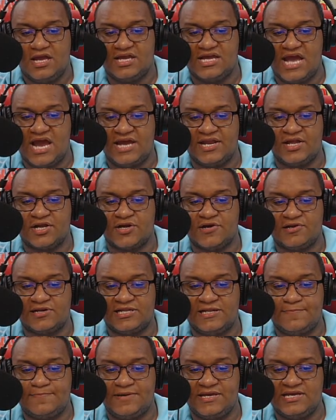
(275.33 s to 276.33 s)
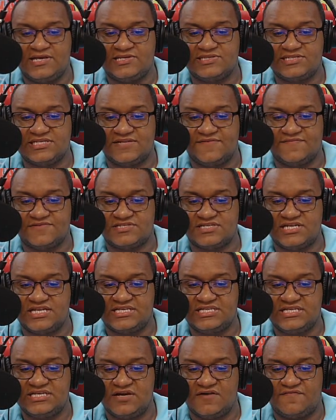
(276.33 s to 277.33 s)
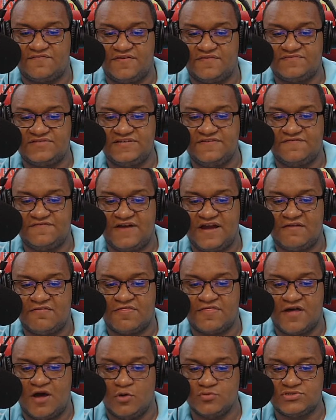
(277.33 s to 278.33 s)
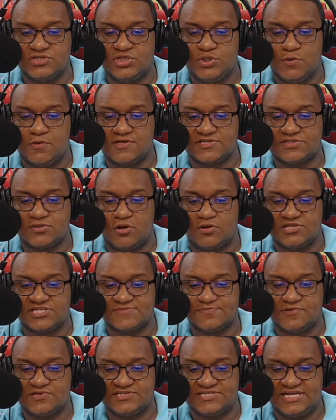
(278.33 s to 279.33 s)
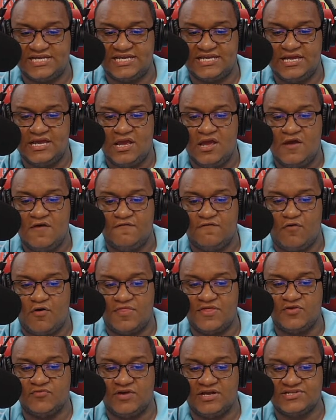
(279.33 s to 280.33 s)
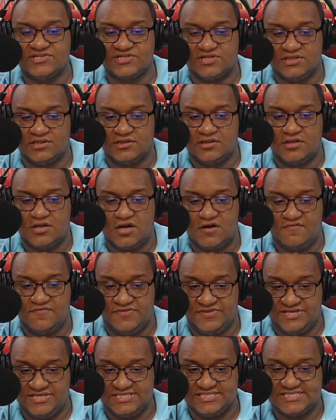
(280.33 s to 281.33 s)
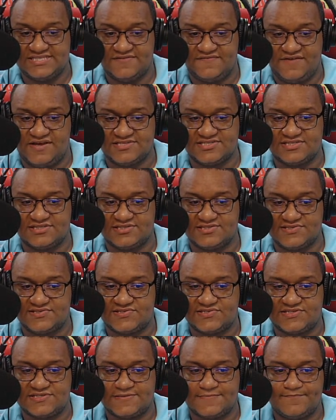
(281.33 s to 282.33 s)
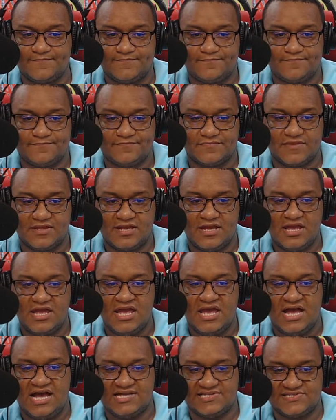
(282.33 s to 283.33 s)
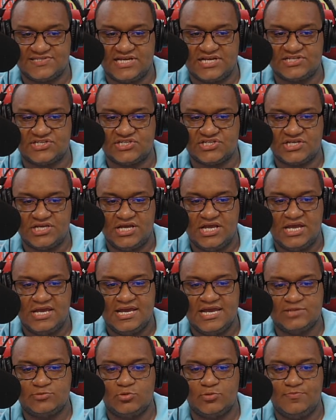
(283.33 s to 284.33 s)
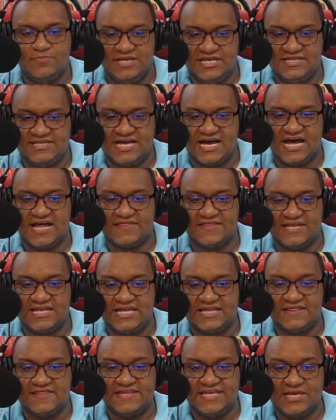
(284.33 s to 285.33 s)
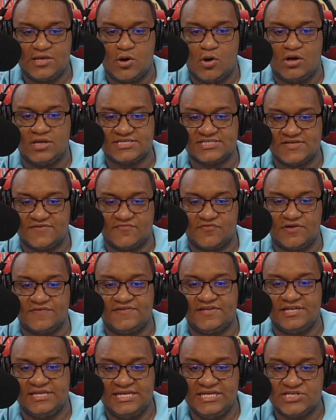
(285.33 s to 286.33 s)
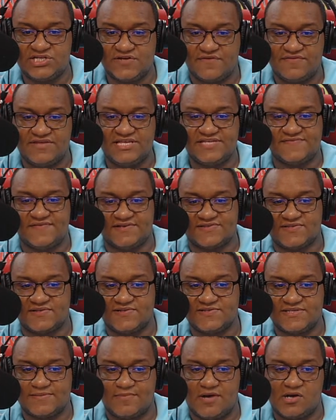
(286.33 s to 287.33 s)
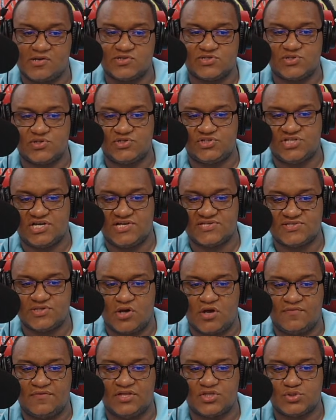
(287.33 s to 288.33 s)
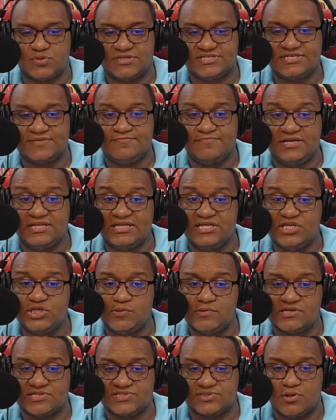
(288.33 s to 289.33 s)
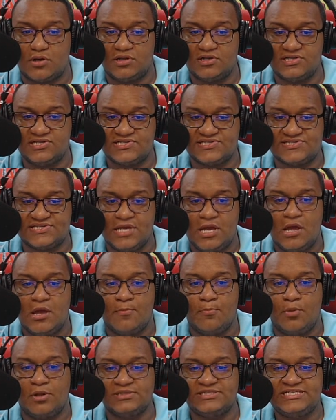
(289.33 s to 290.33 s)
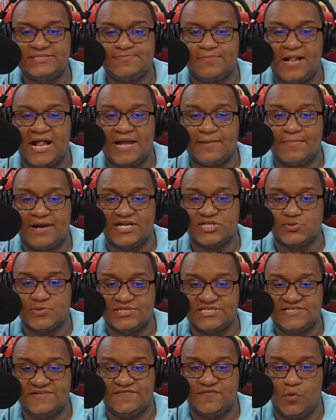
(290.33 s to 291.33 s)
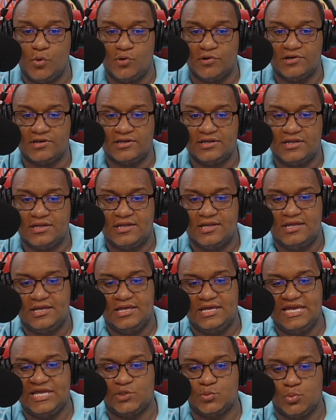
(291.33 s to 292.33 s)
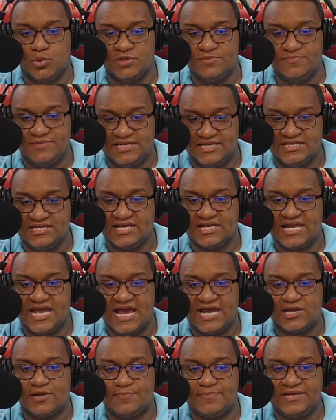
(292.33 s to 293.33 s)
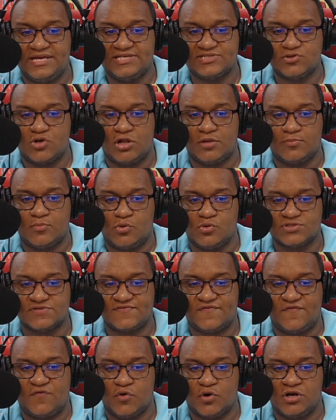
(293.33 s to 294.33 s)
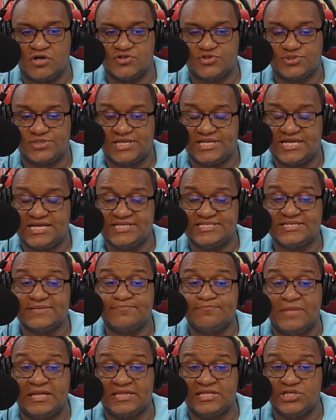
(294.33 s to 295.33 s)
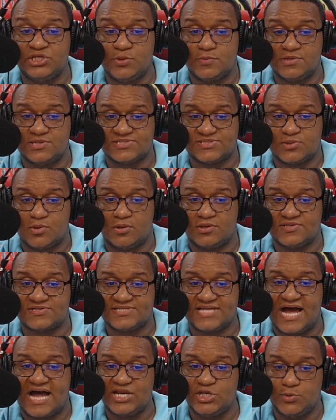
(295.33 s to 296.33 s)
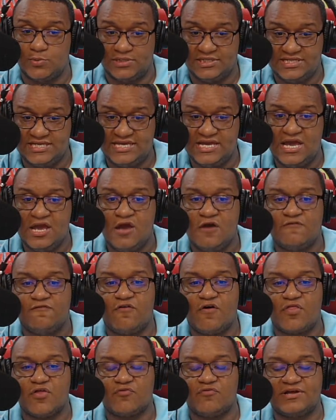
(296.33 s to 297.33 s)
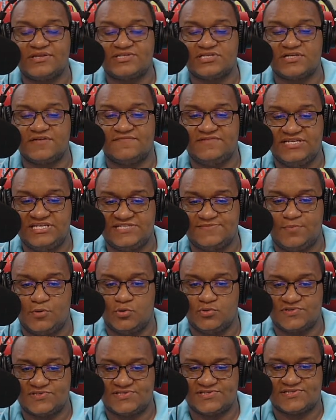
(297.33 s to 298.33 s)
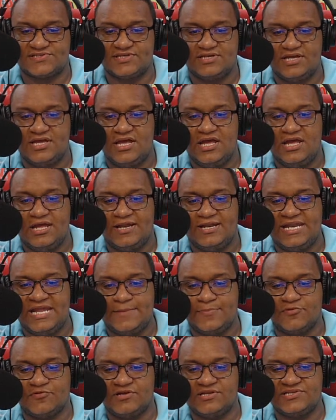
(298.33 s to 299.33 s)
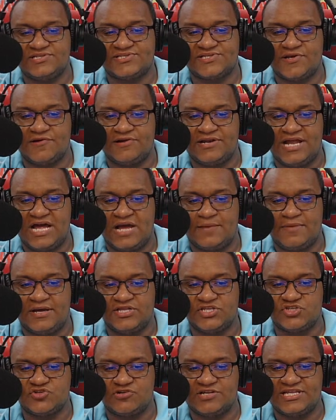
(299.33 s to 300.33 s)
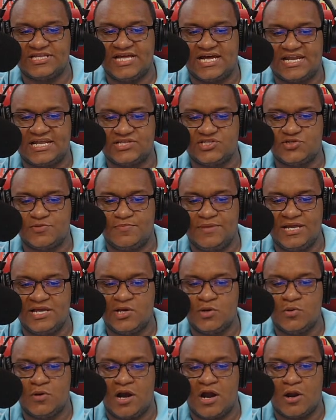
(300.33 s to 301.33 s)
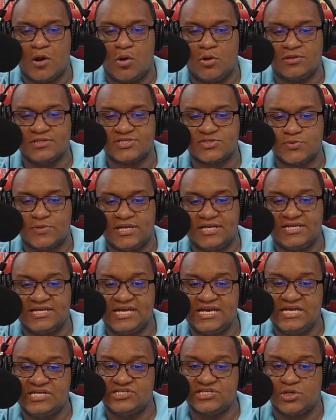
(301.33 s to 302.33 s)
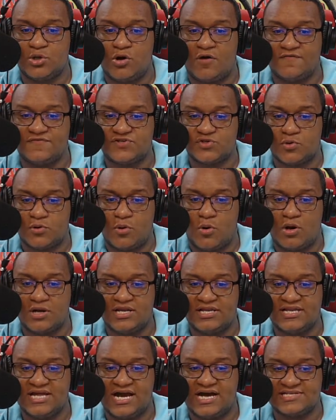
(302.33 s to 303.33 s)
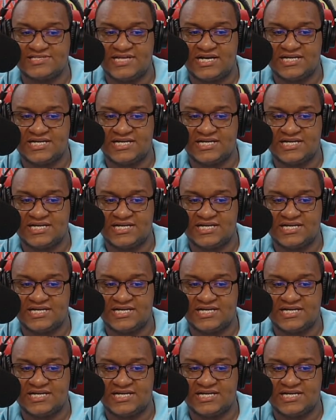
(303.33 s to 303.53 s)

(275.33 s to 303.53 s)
Guyana currently pays in the vicinity of $55,000 per day for the rental of these vessels. As such, it would mean that the cost of renting each of these vessels amounts to just under $20 million multiplied by 24. It would mean Guyana pays almost $480 million annually for the rental of these boats. Neighboring Suriname and Trinidad and Tobago are also engaged in offshore oil and gas